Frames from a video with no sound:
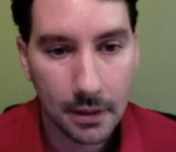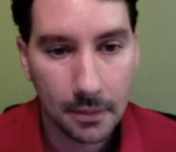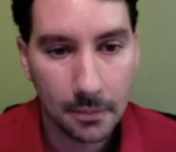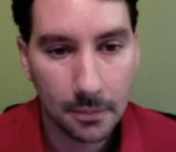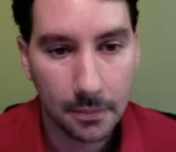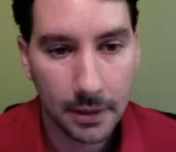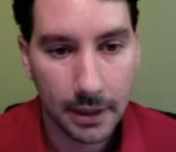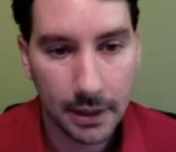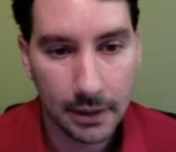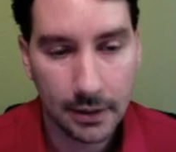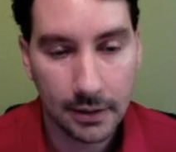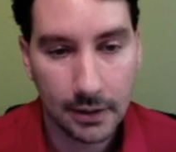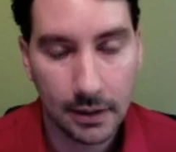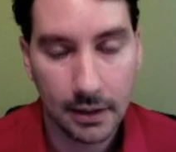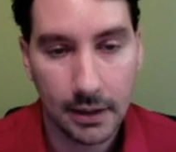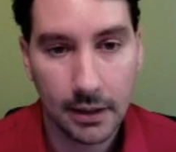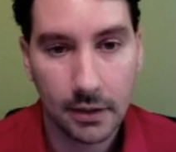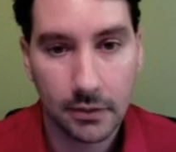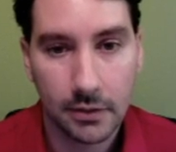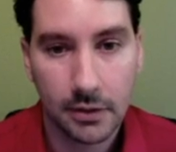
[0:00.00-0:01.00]
But in
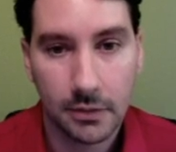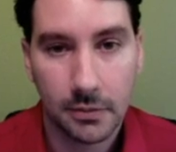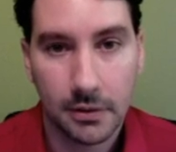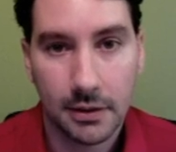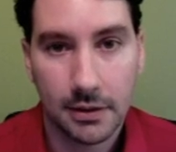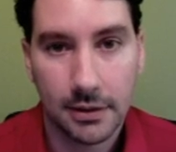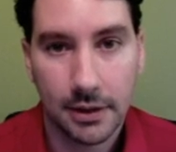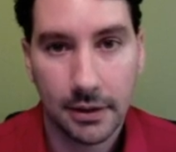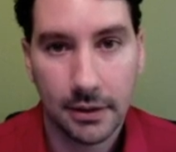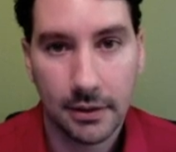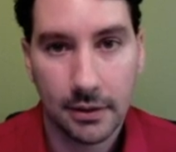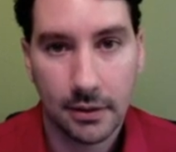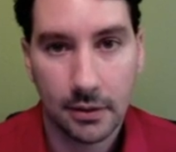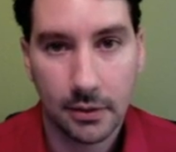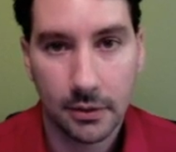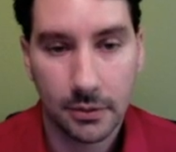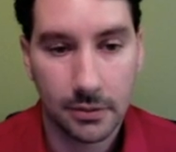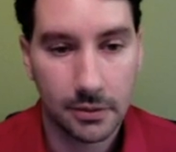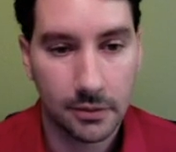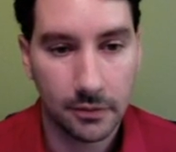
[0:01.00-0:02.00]
English, we say this in all
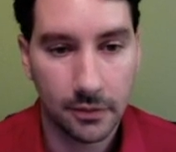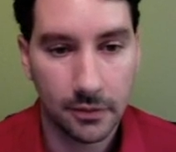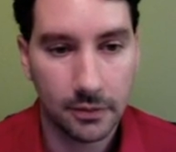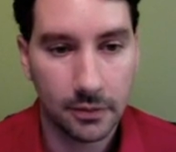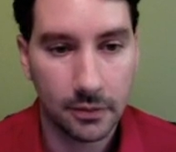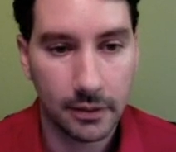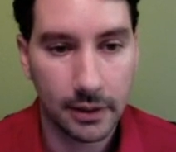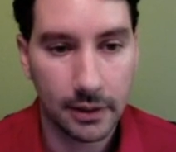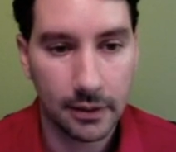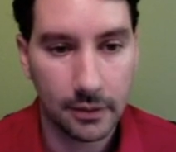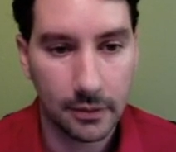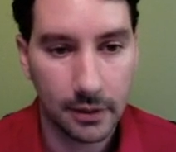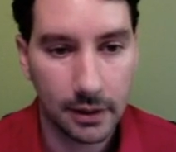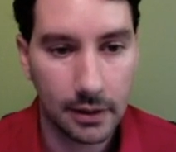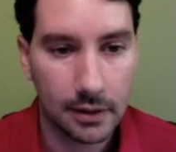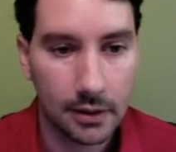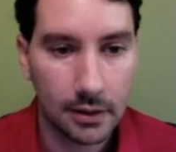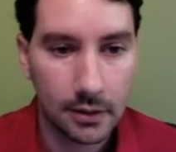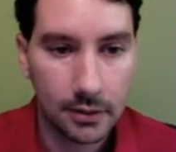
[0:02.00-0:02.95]
sorts of different ways, right?